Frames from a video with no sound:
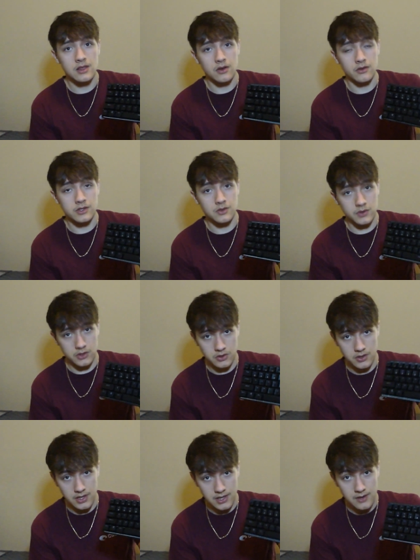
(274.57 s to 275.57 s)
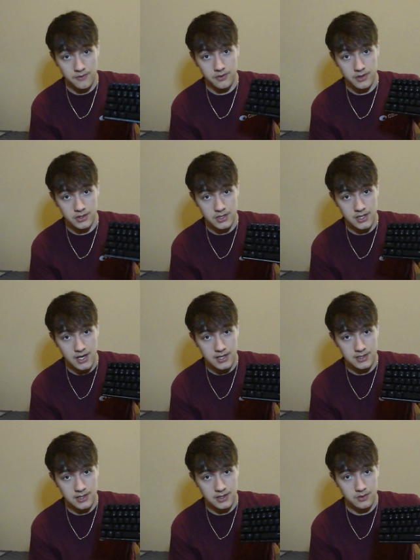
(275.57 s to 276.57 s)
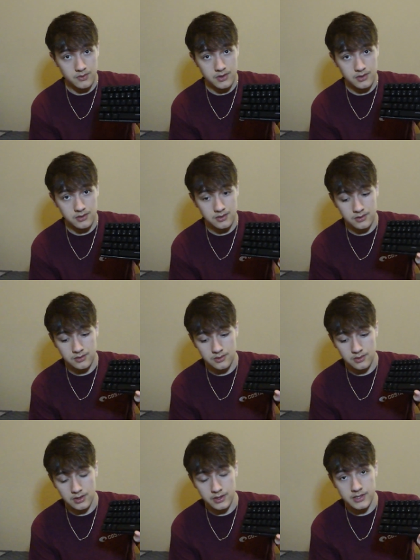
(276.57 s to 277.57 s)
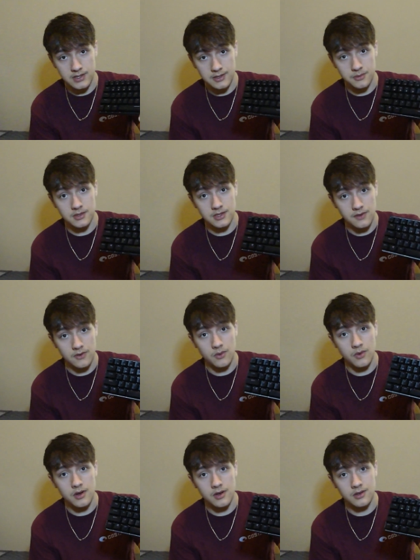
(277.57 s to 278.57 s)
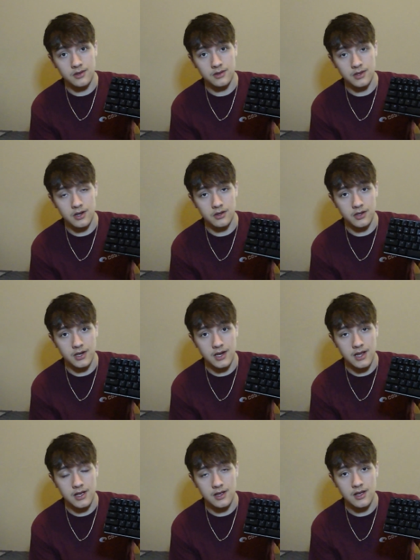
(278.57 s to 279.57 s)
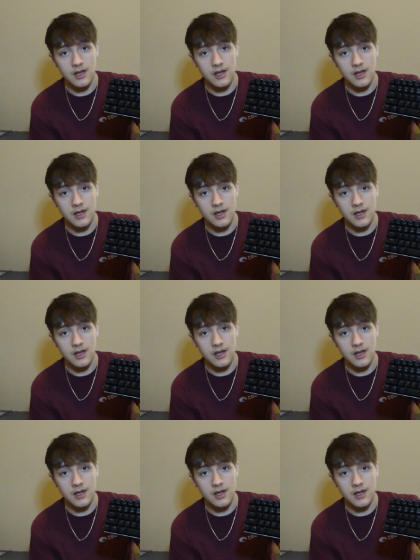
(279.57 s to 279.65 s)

The only switches you can get for the GK61, at least this specific one that you're looking at,